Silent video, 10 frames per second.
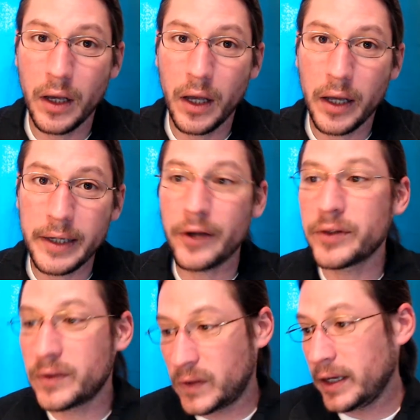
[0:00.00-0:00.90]

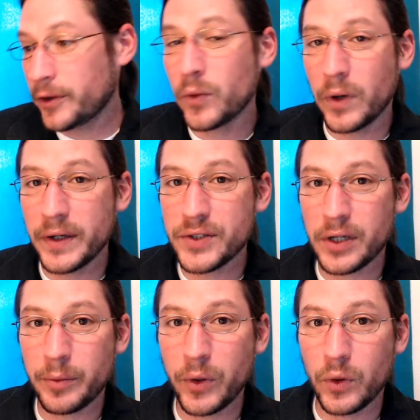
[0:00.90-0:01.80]
Now the other one is going
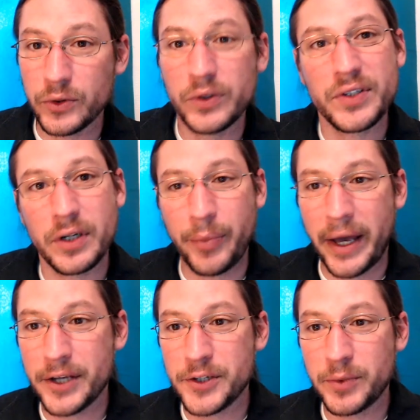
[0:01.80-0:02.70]
to be older and it's going to
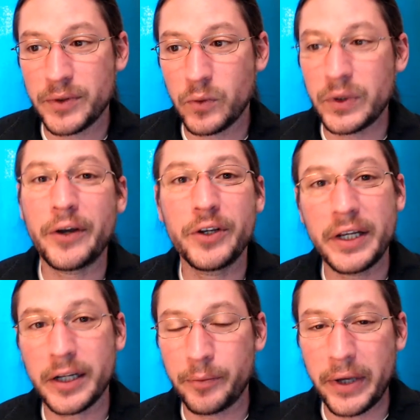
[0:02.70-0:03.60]
pass, but well, now you
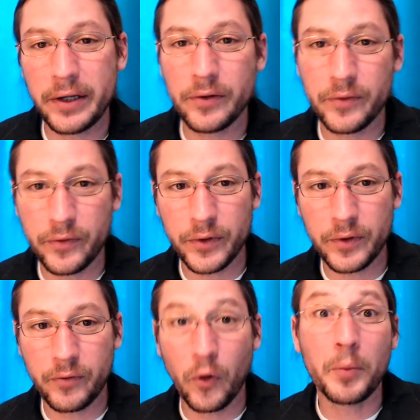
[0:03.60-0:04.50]
need a companion for
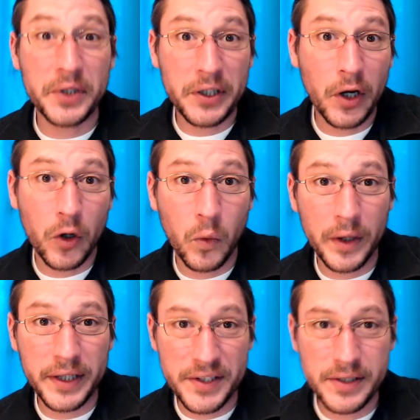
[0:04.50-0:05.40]
the formerly younger
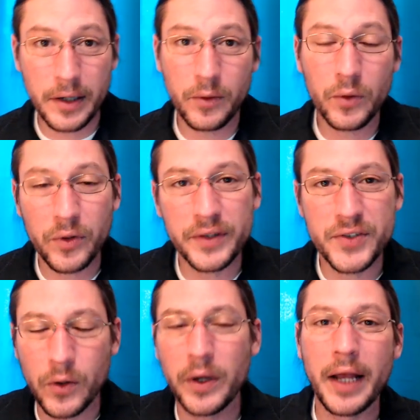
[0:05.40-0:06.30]
one that's now older. And
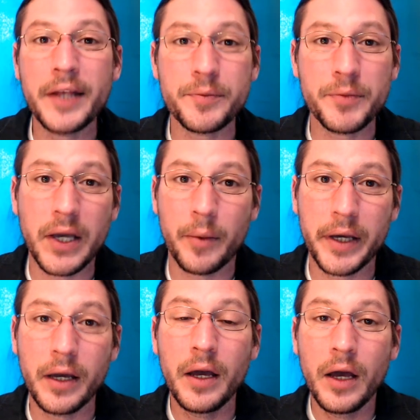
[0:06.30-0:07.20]
so it ends up
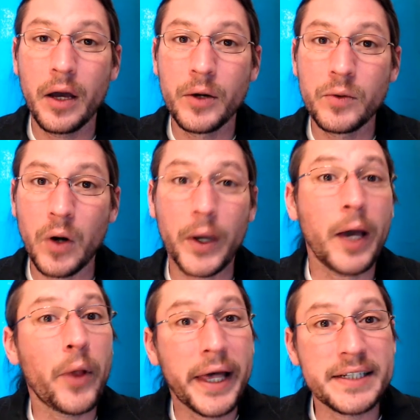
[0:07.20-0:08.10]
becoming, okay,
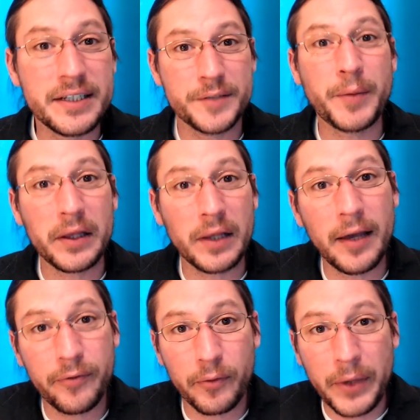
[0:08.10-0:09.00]
well, I guess this is my
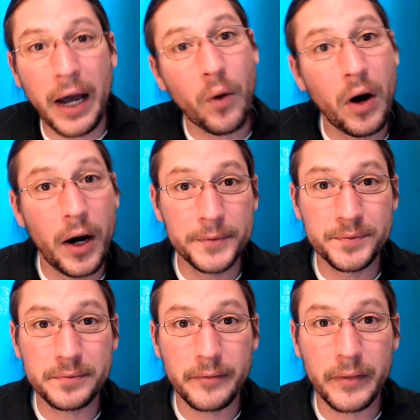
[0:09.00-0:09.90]
life from now on.
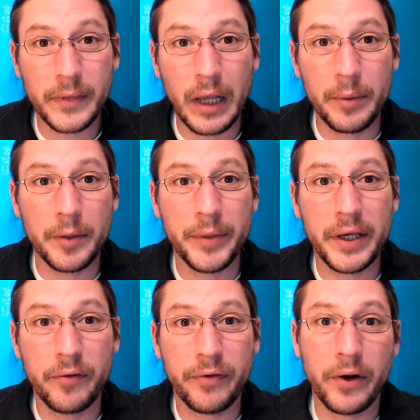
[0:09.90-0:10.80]
I'm going to
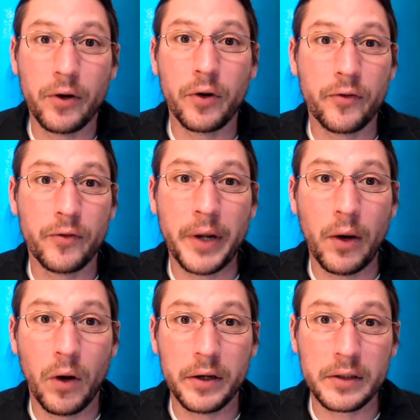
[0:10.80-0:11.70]
be a ferret owner from now
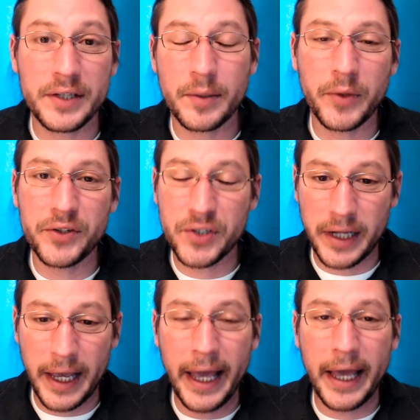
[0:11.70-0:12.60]
on, unless I'm just
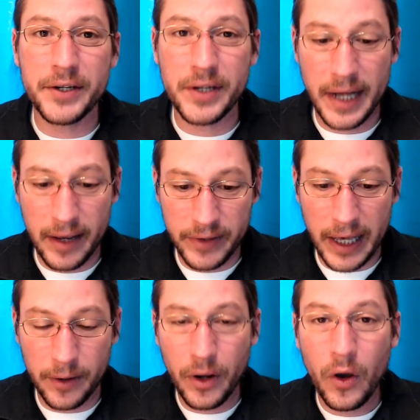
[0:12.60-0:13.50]
going to end and have
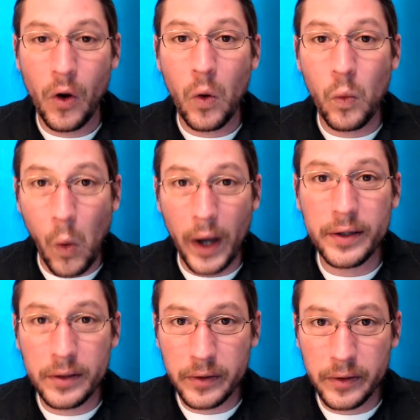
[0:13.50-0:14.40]
that
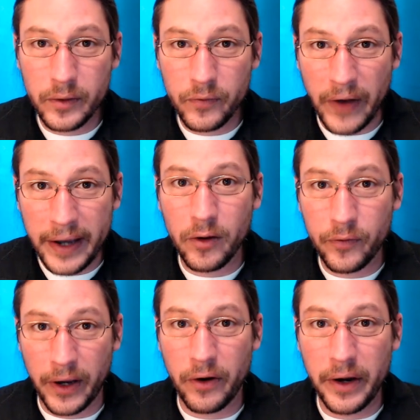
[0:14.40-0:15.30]
one final
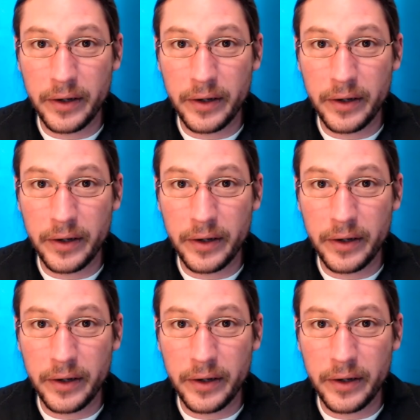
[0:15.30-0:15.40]
ferret